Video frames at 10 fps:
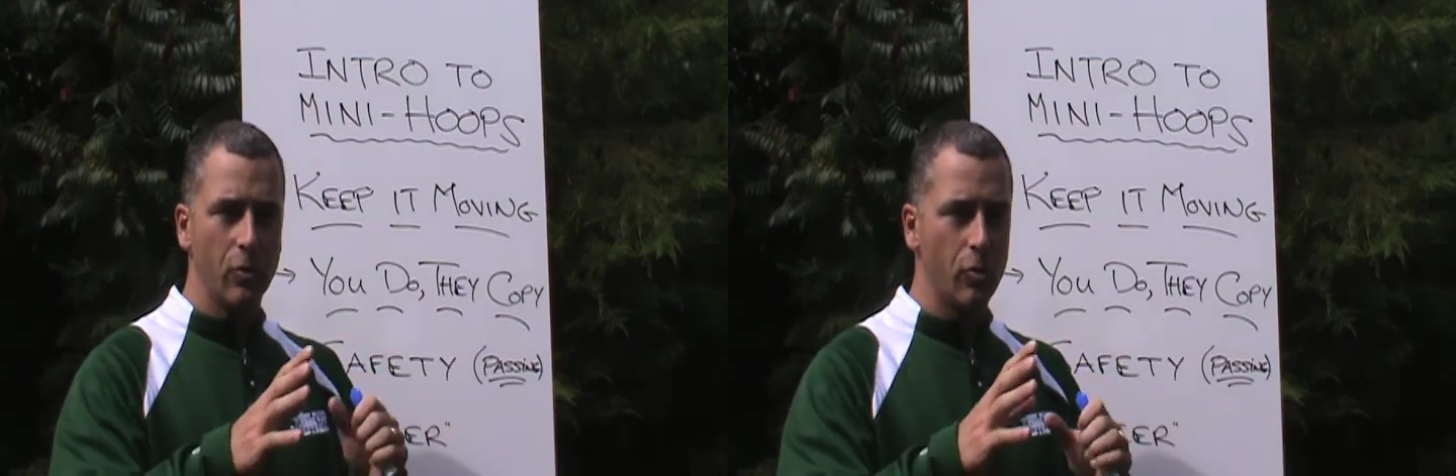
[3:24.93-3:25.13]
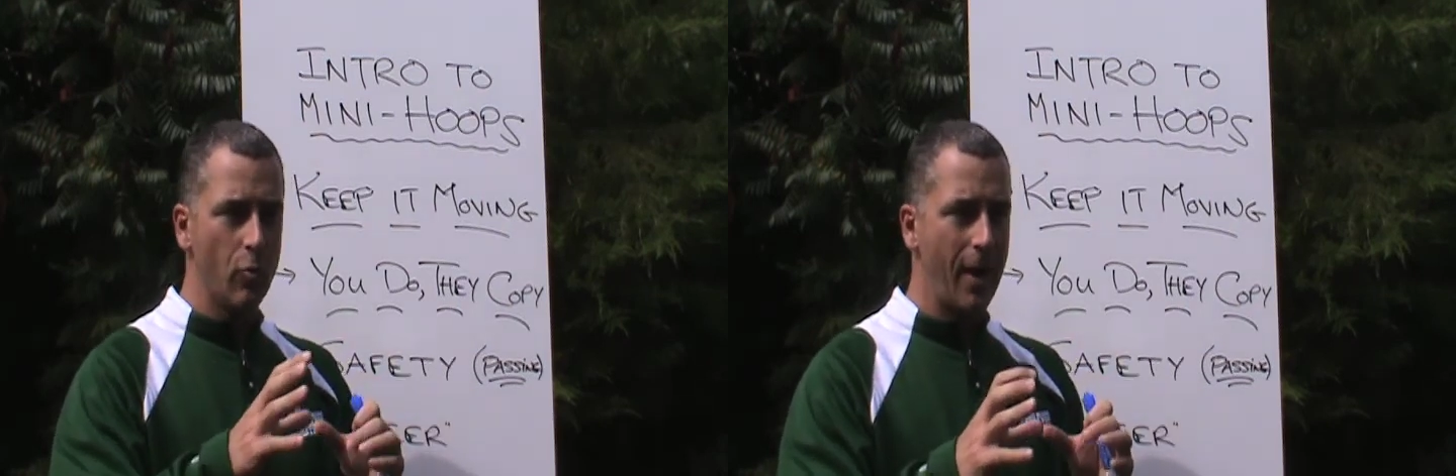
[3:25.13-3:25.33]

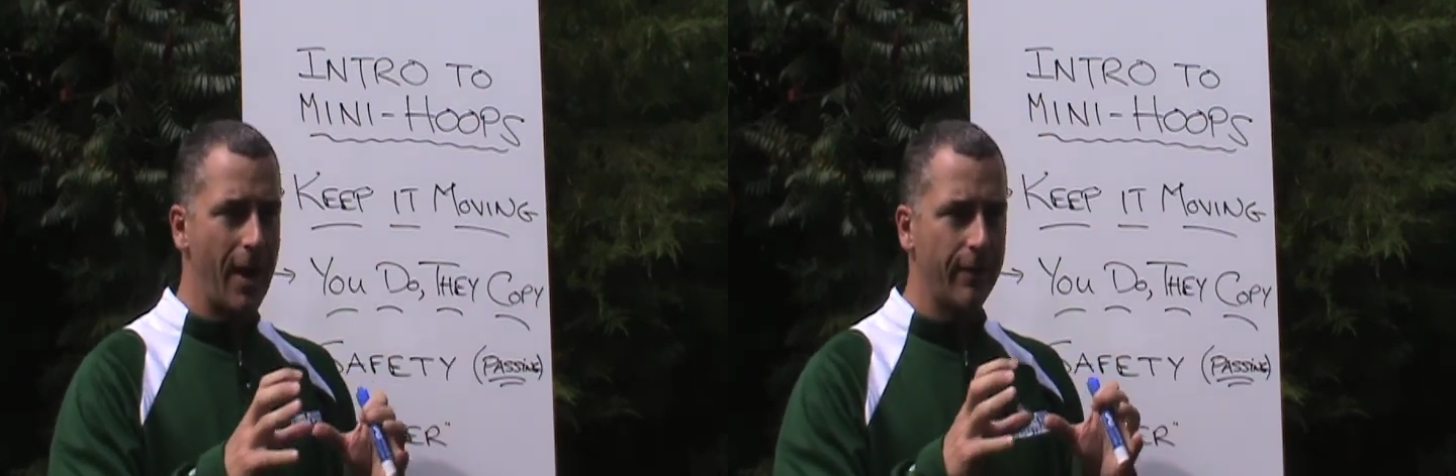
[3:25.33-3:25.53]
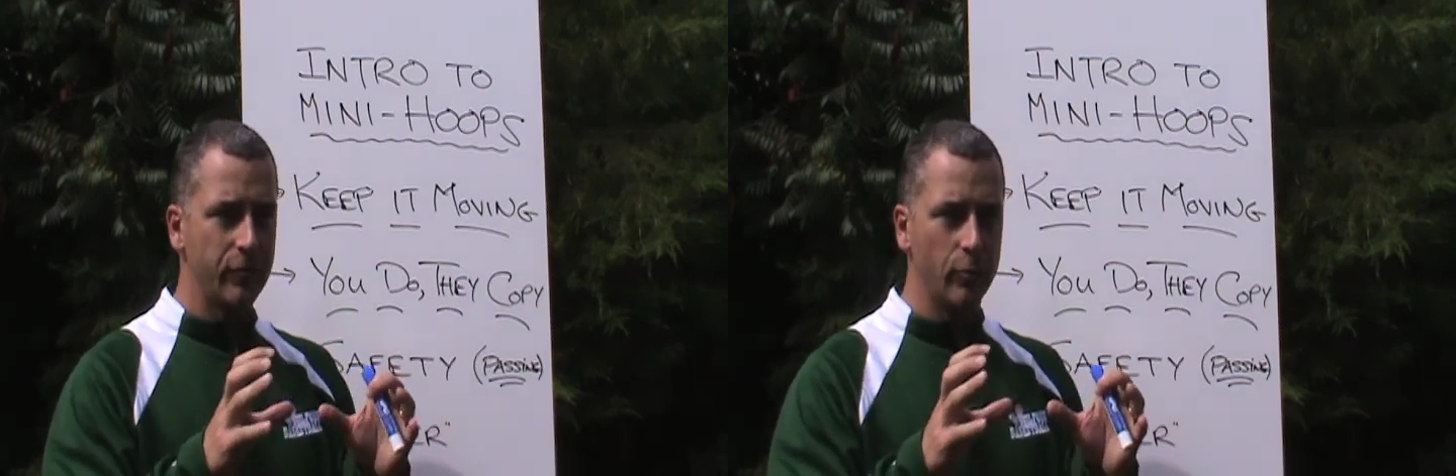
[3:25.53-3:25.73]
you'll
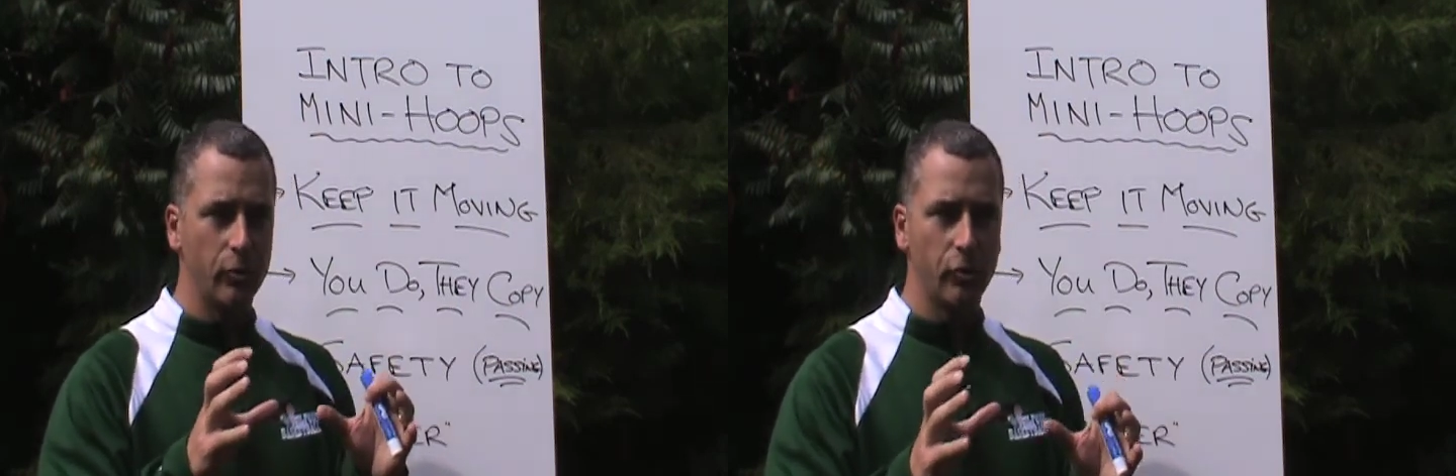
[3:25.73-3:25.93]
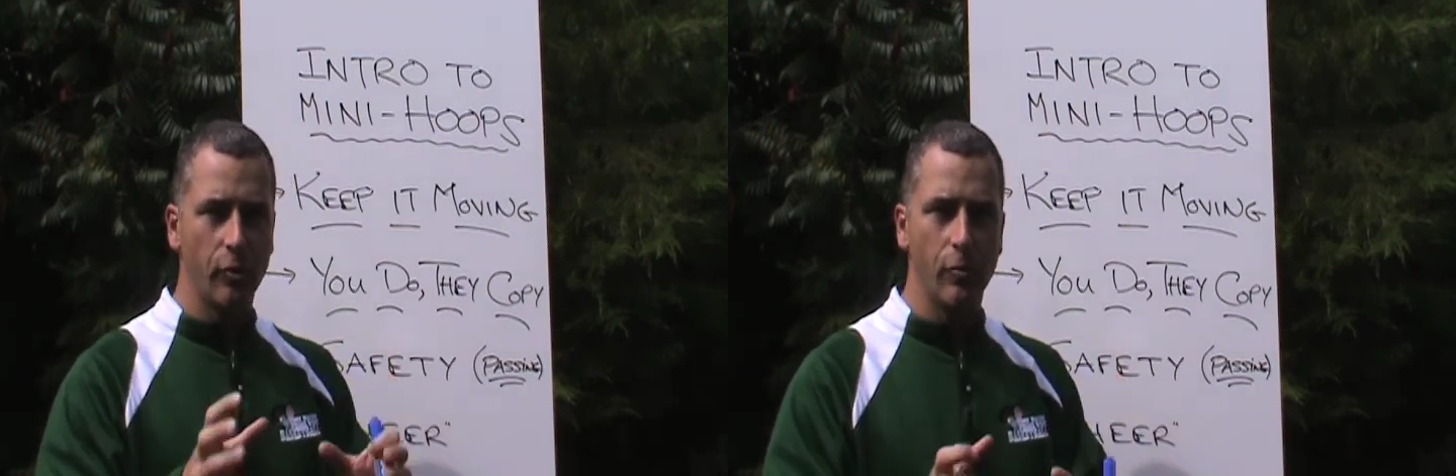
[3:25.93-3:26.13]
have to
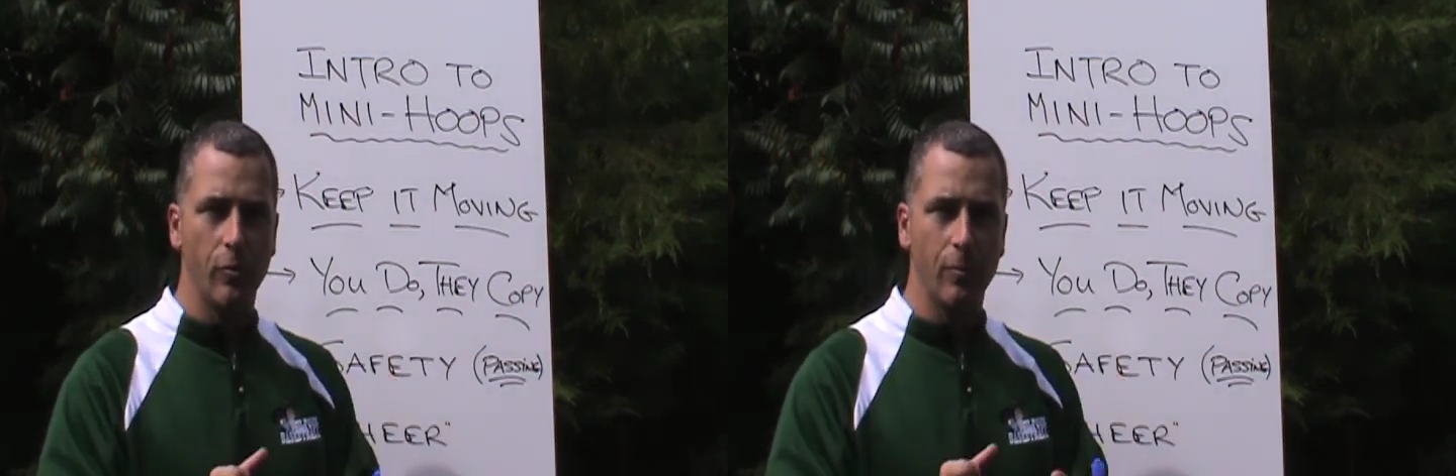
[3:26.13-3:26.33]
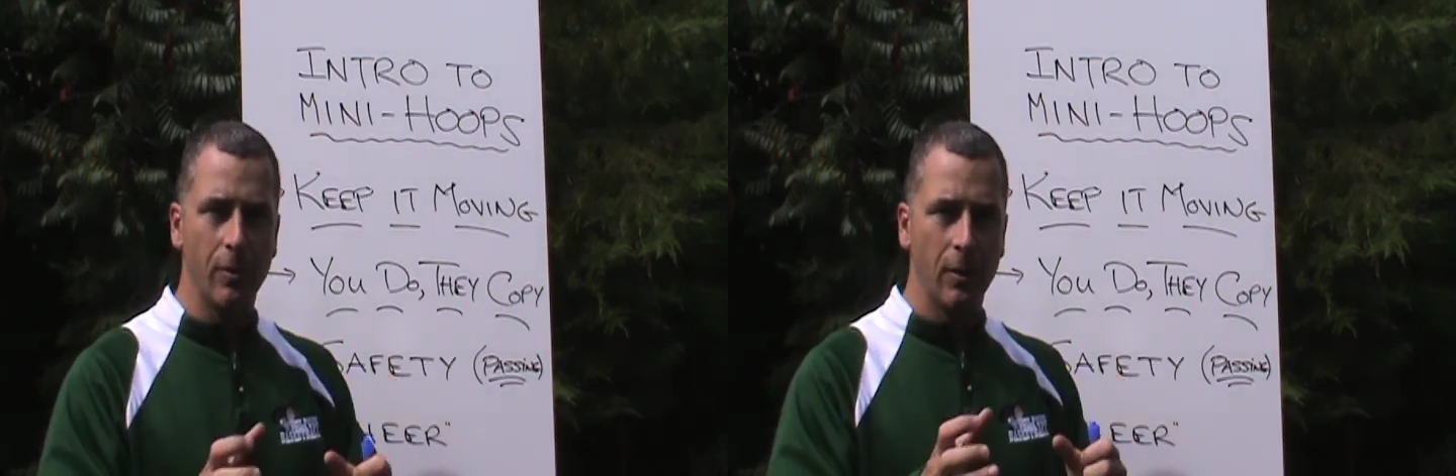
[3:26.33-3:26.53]

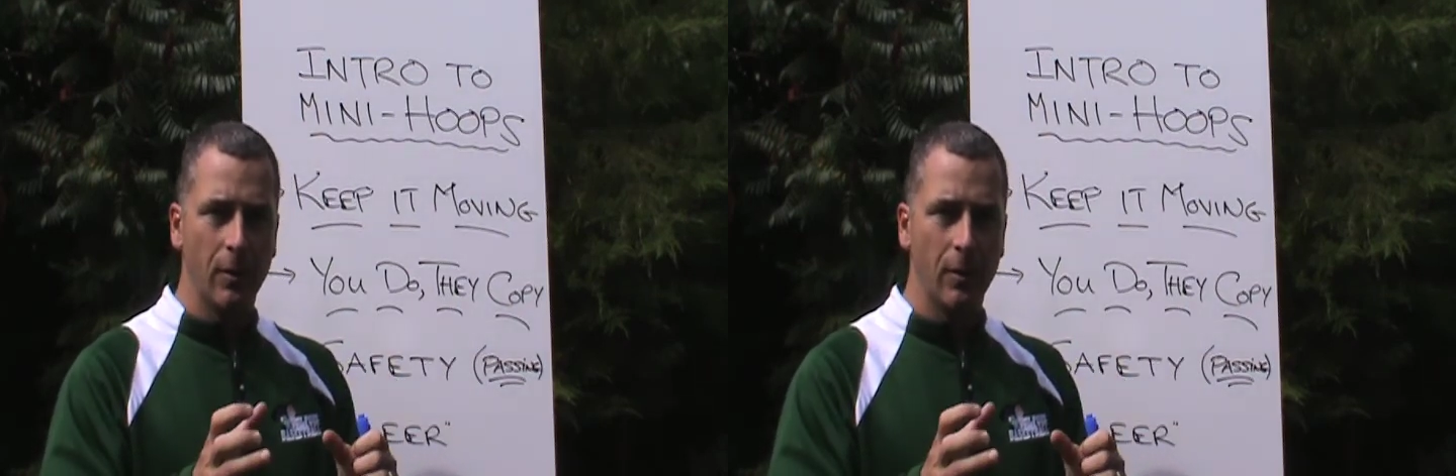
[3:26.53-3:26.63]
assume,